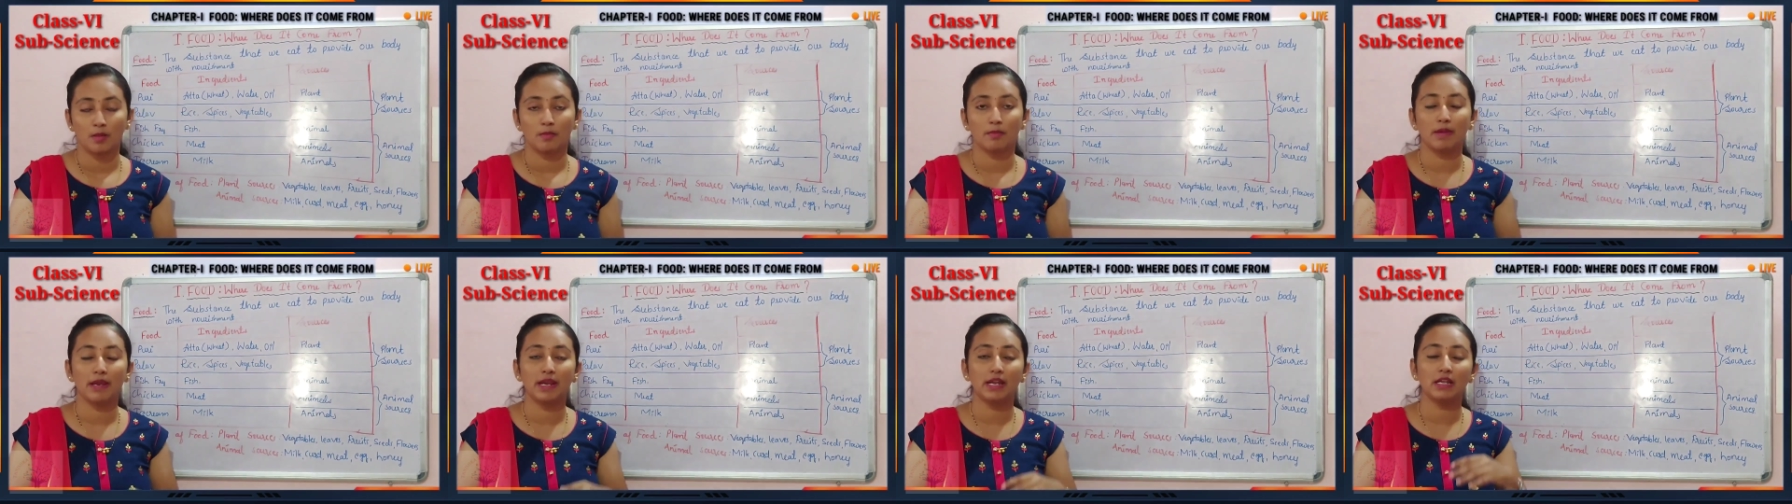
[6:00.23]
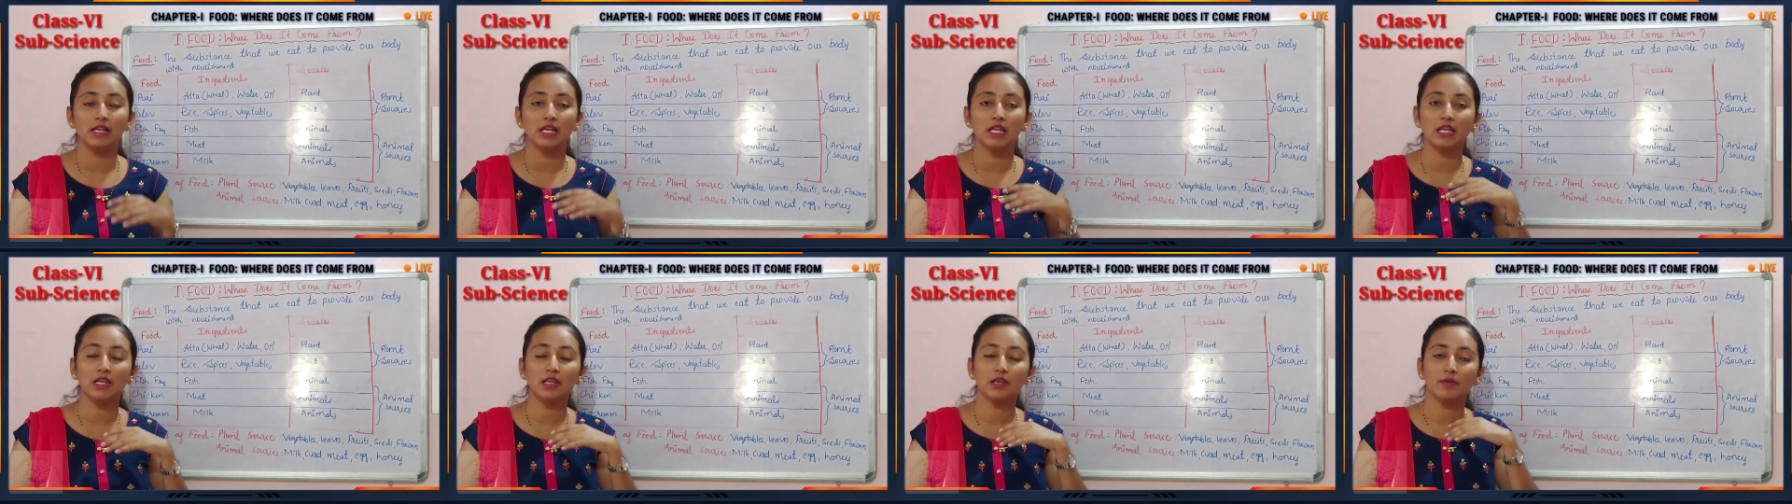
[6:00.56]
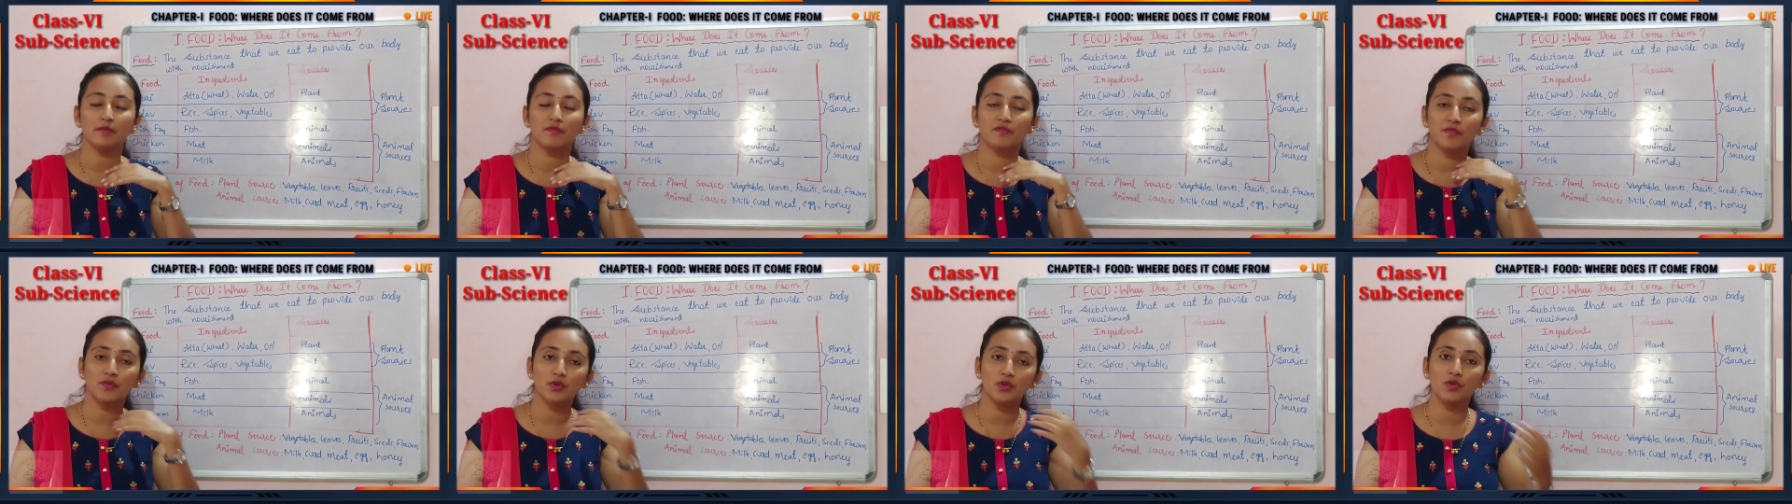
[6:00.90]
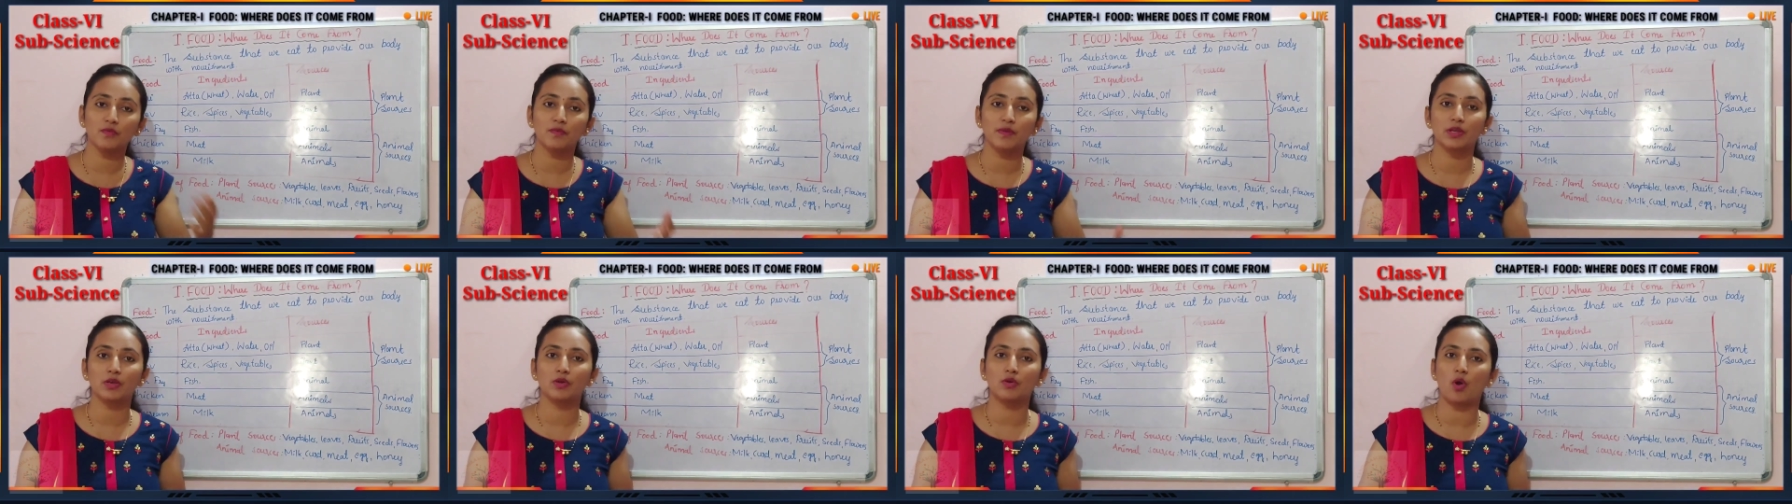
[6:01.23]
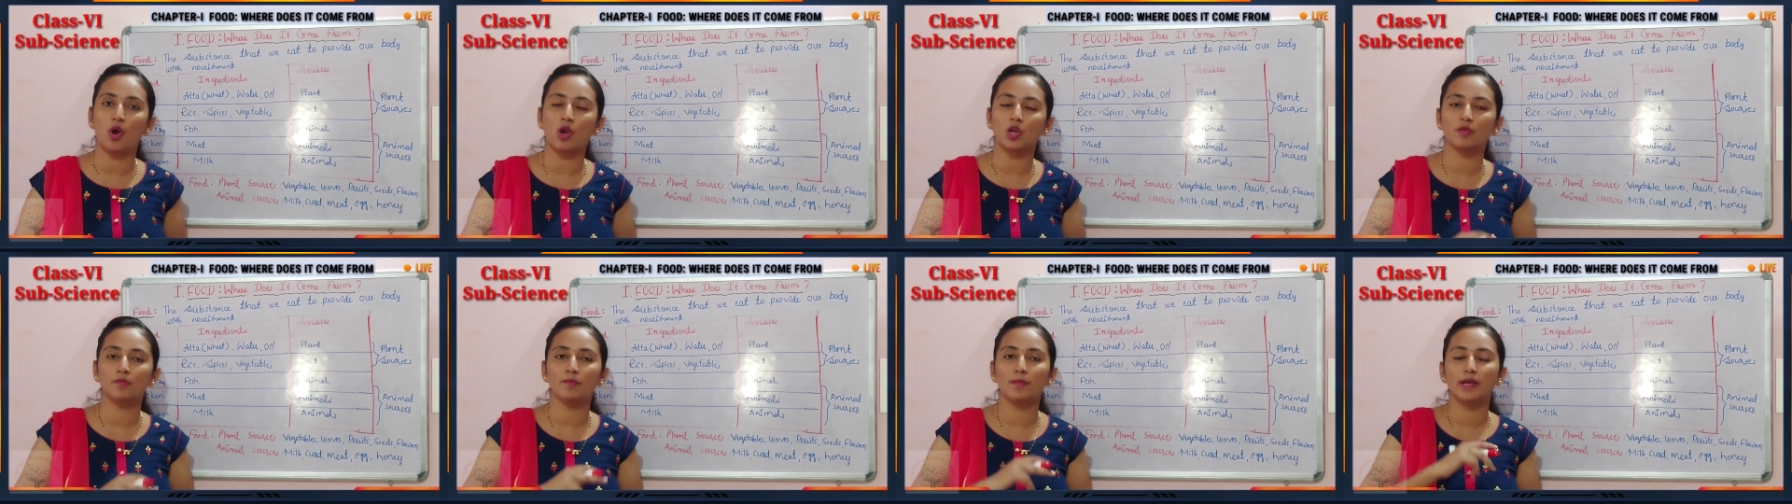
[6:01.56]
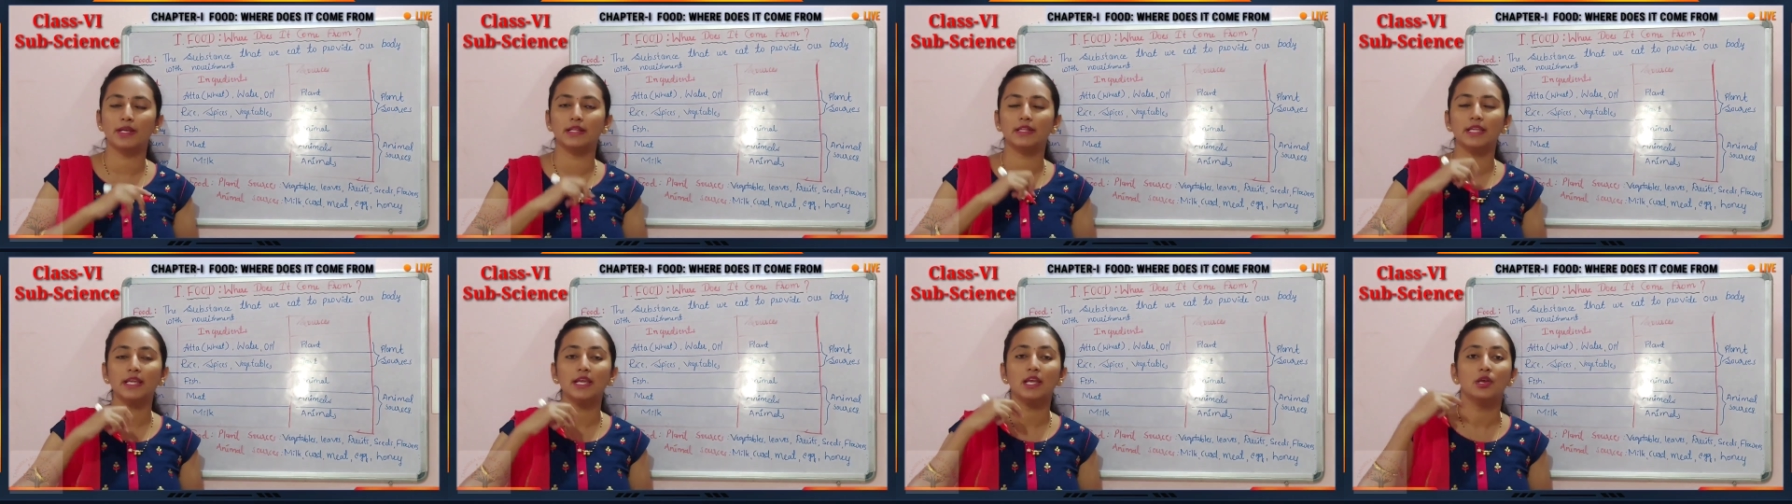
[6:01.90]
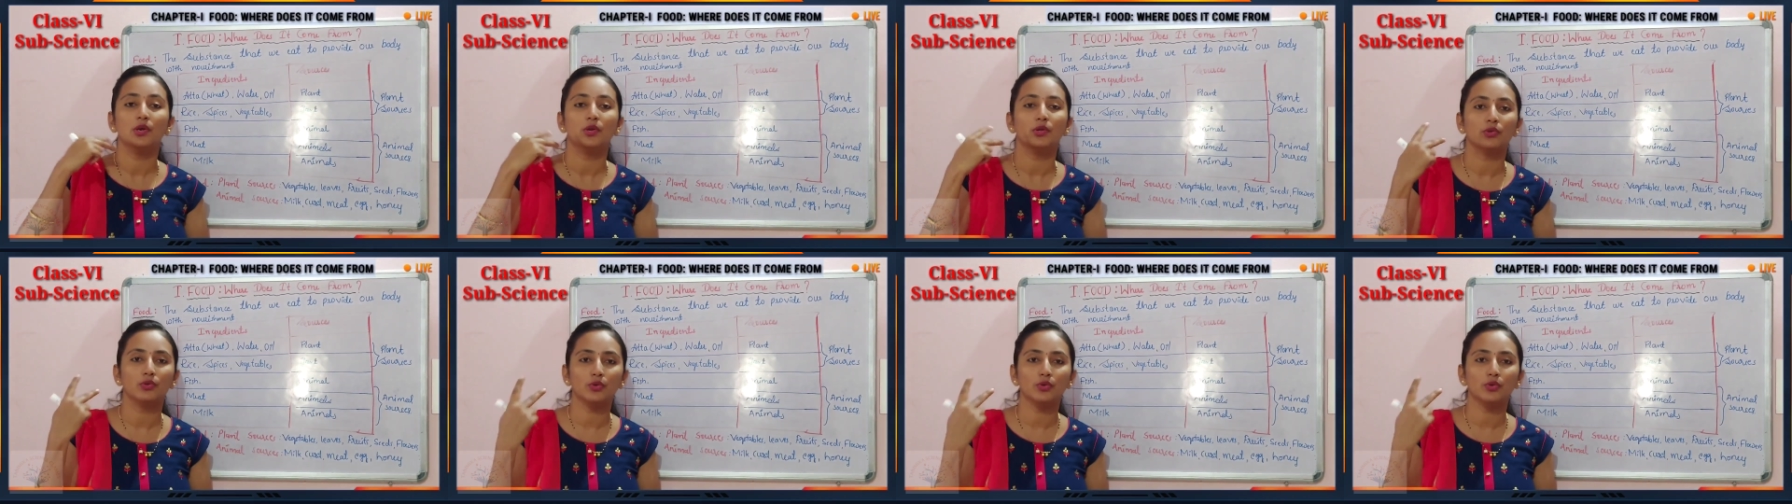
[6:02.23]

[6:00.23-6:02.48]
Mainly food we got by the